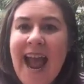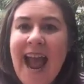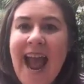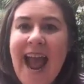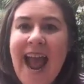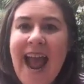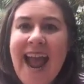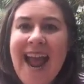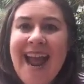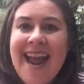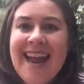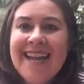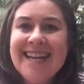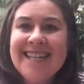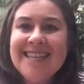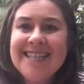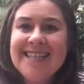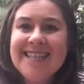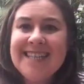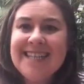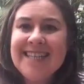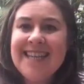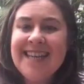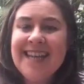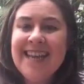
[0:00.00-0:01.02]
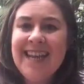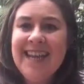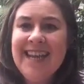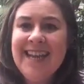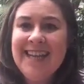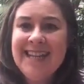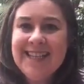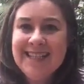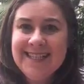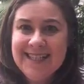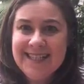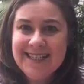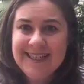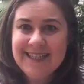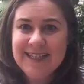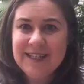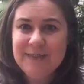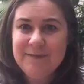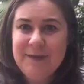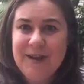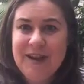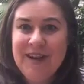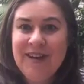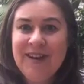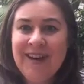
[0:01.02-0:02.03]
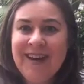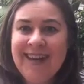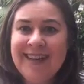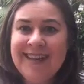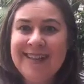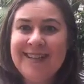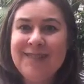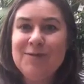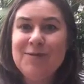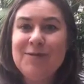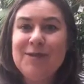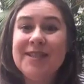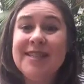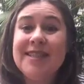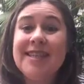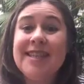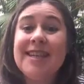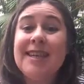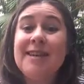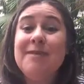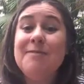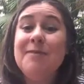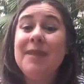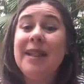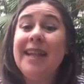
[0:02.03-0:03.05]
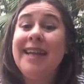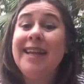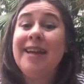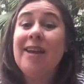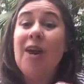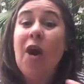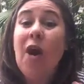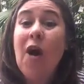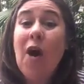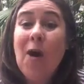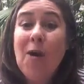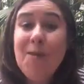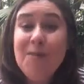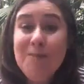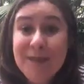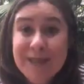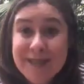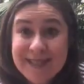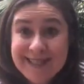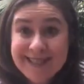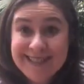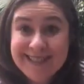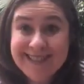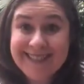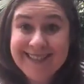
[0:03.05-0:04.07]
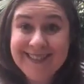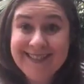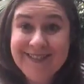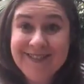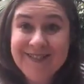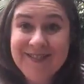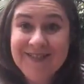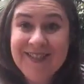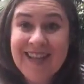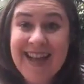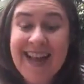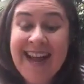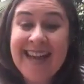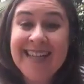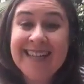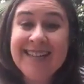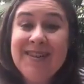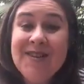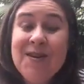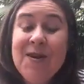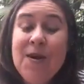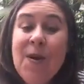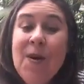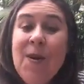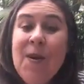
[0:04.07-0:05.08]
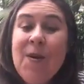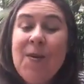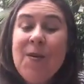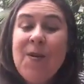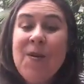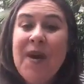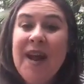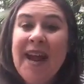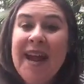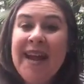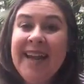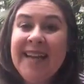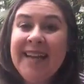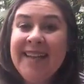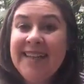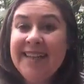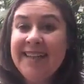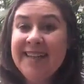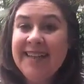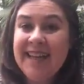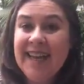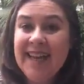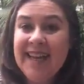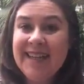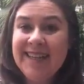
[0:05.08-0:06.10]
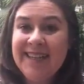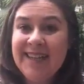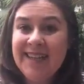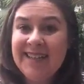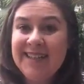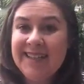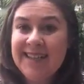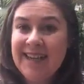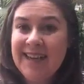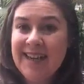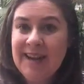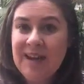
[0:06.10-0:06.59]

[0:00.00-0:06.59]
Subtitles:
and his experience was the complete opposite of that, where he had